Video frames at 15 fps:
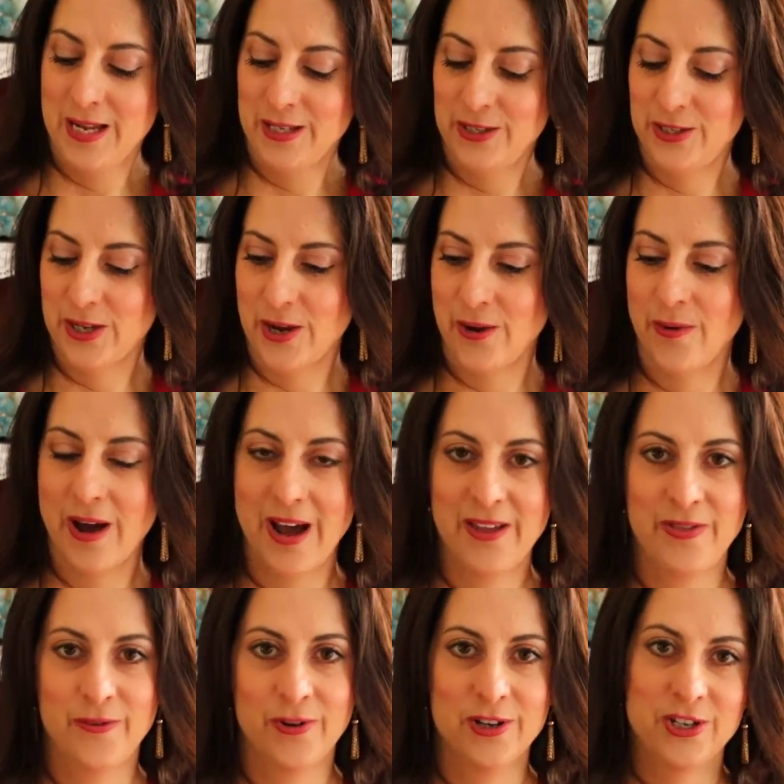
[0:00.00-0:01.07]
So I
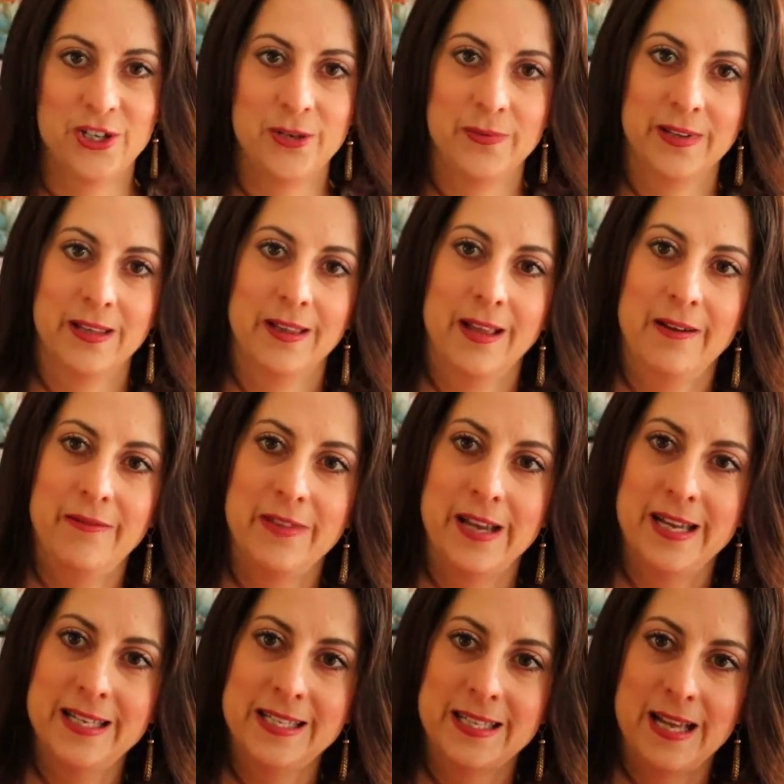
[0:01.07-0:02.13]
thought she would love
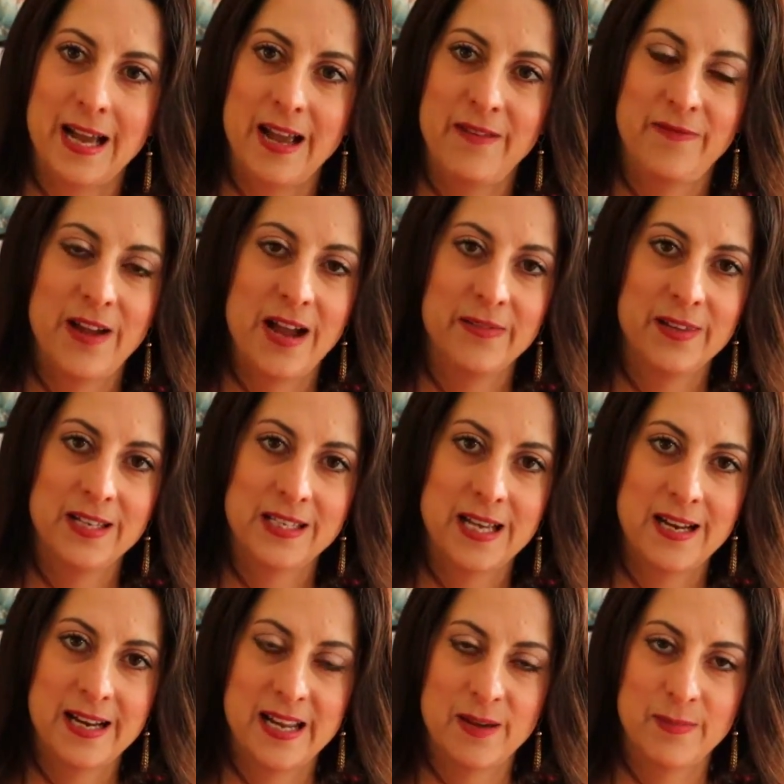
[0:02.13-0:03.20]
this. I found this
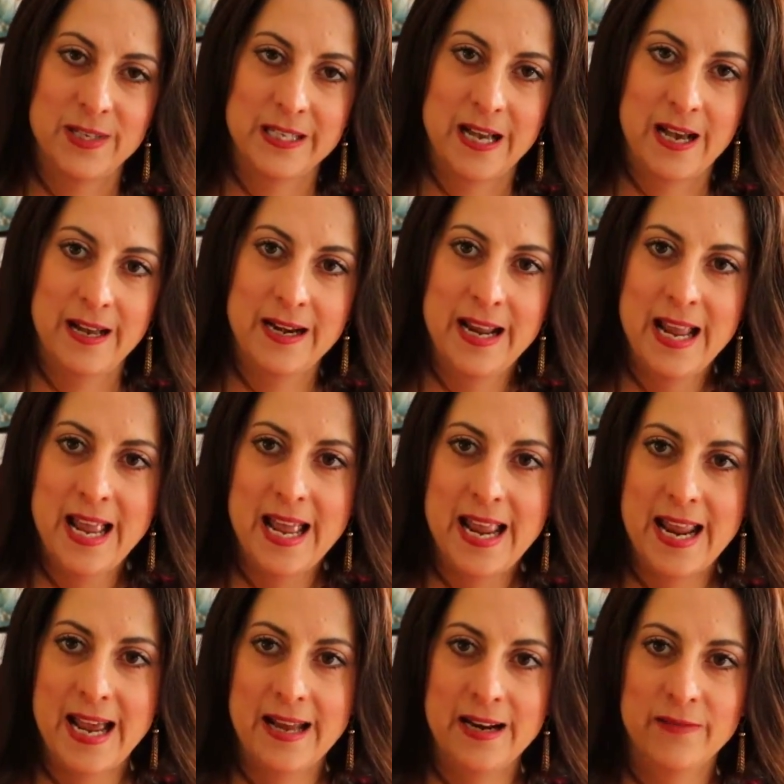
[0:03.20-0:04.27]
on Amazon
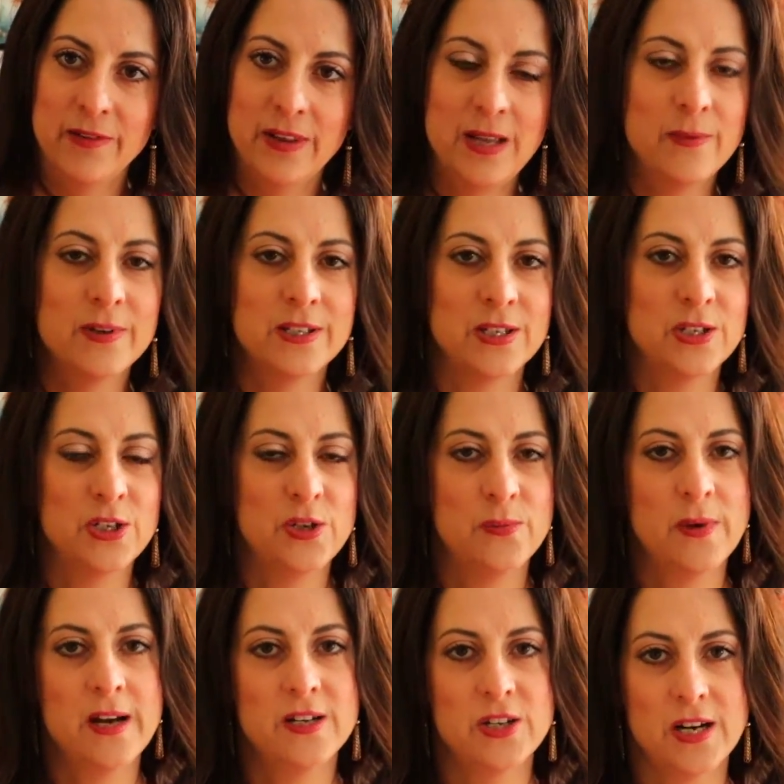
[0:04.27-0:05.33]
and it really wasn't too
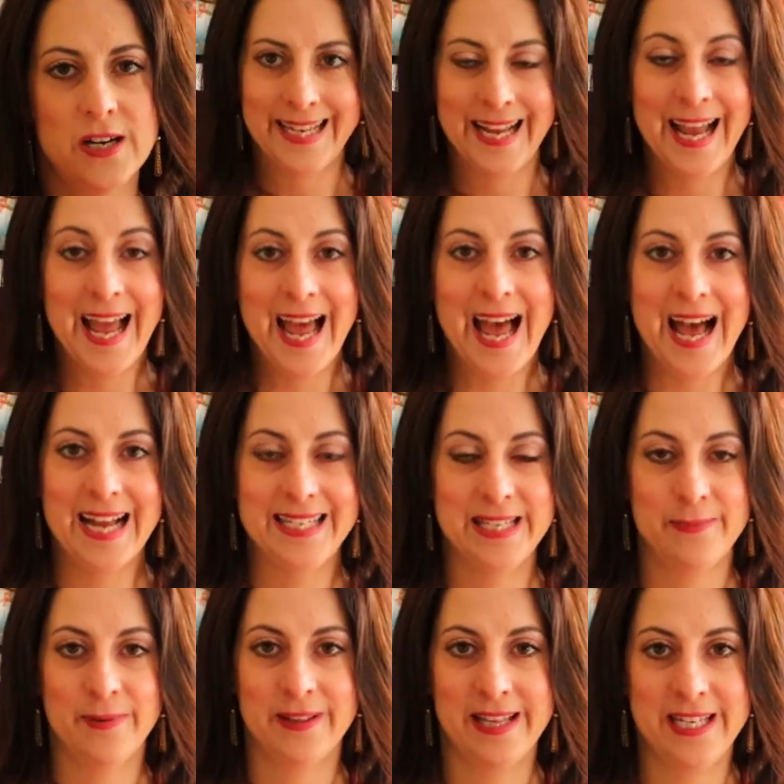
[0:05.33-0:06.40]
much. I I
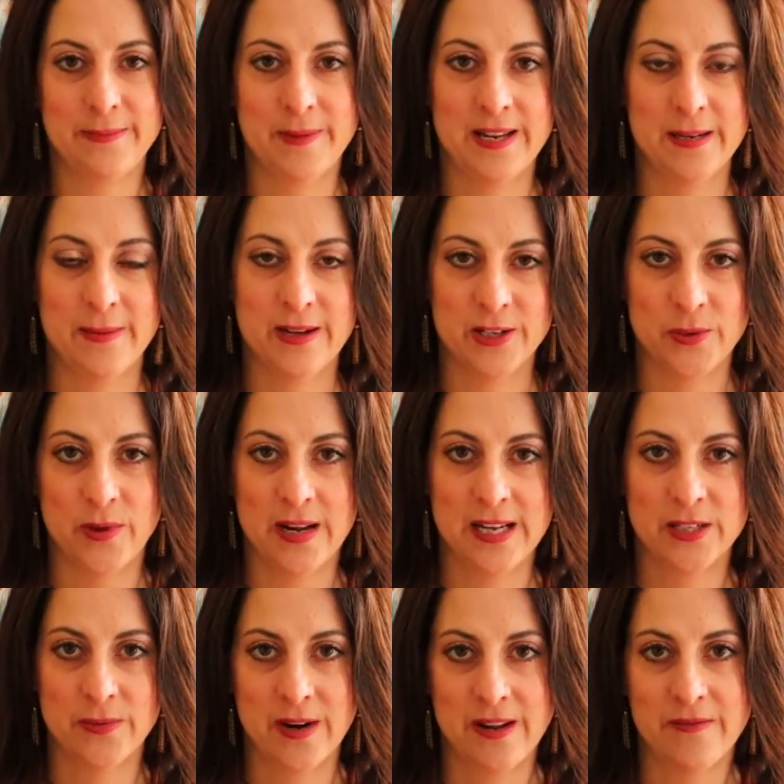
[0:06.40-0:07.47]
typically spend about
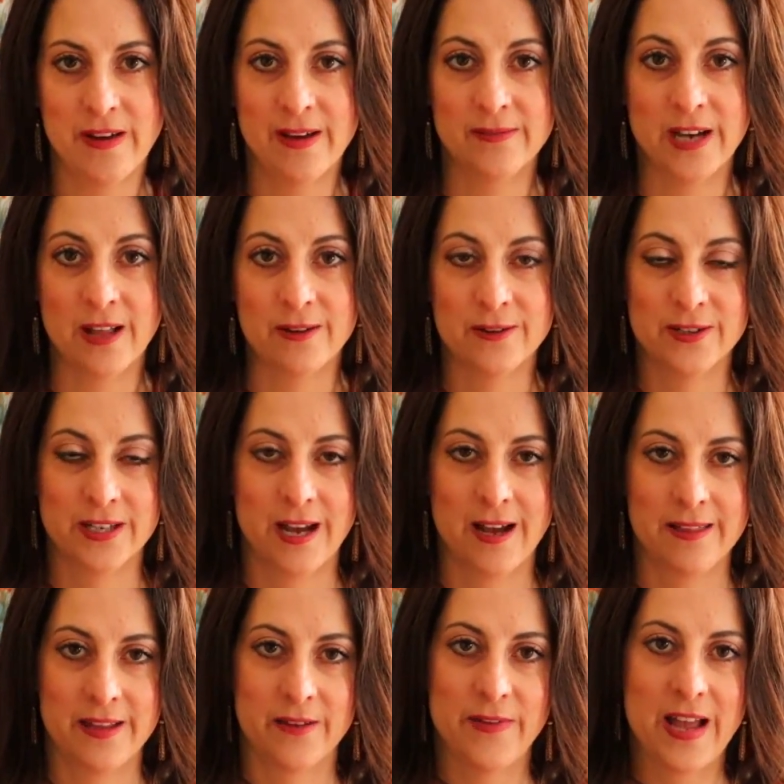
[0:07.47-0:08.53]
$20, $25
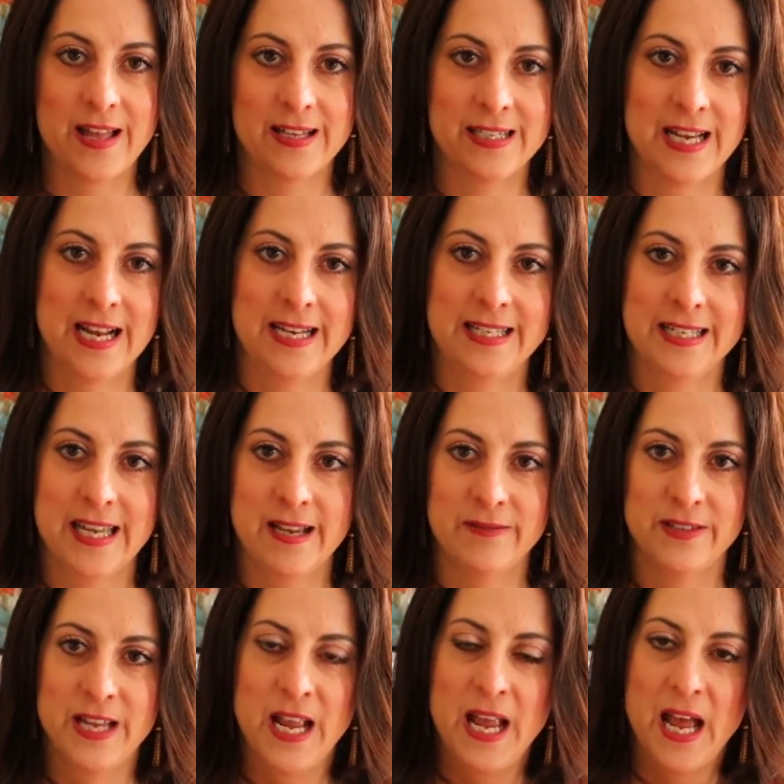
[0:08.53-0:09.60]
on their Valentine's
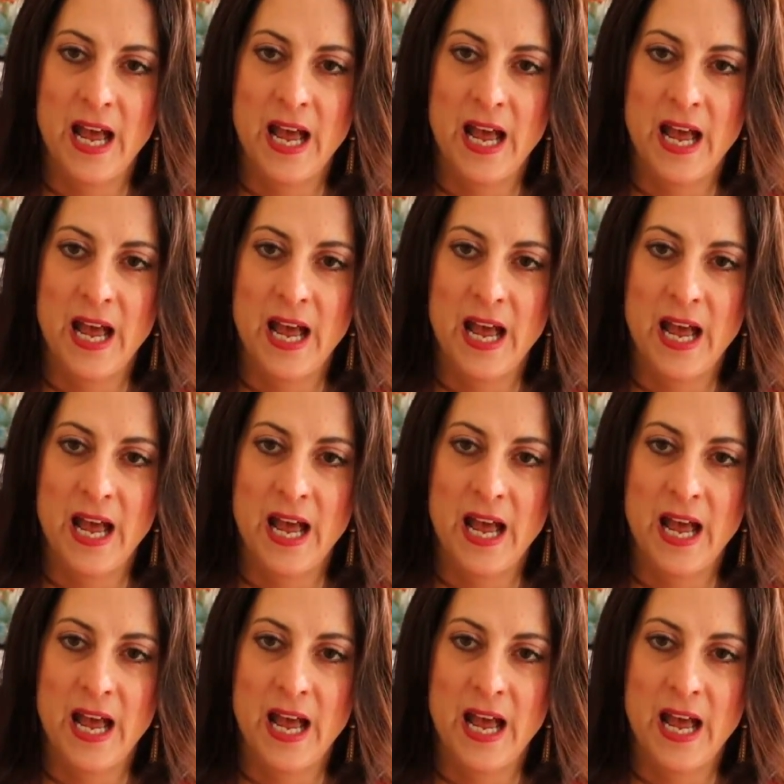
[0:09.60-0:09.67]
gifts.